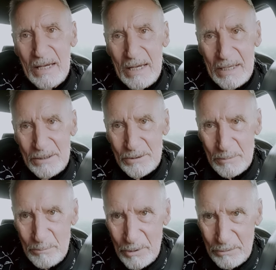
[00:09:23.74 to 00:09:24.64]
and
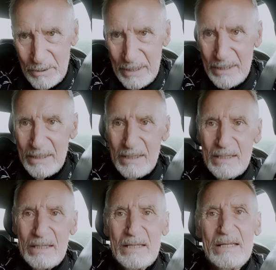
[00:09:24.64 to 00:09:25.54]
Marie
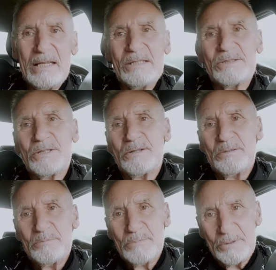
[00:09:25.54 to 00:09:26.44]
is that
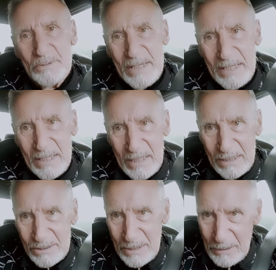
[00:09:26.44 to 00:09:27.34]
Marie
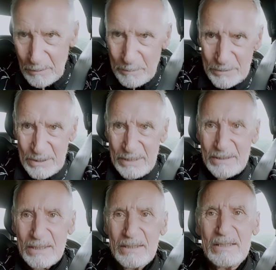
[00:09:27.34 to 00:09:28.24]
is the
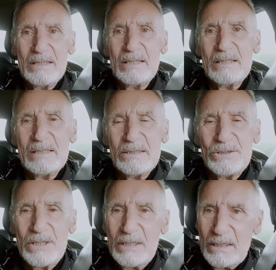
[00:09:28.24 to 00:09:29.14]
opposite.
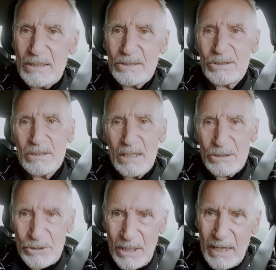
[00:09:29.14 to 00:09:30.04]
She is a
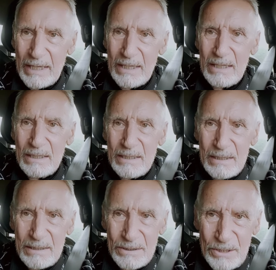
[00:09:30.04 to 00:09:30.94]
shy,
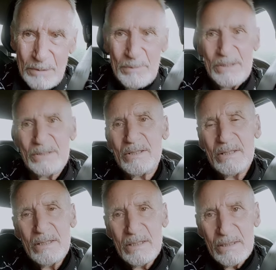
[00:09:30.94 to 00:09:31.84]
timid,
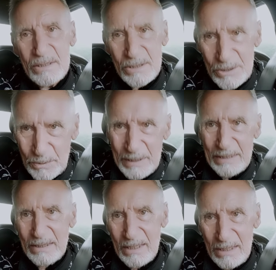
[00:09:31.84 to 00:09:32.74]

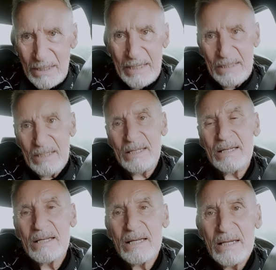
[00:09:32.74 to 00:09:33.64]
sweet lady,
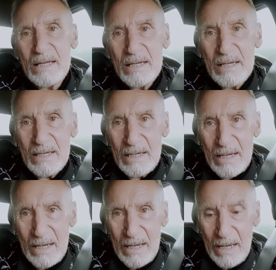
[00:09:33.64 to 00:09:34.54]

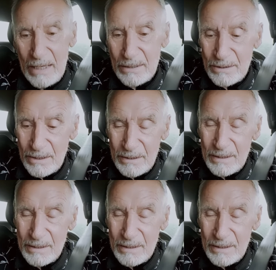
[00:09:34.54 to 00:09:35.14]
and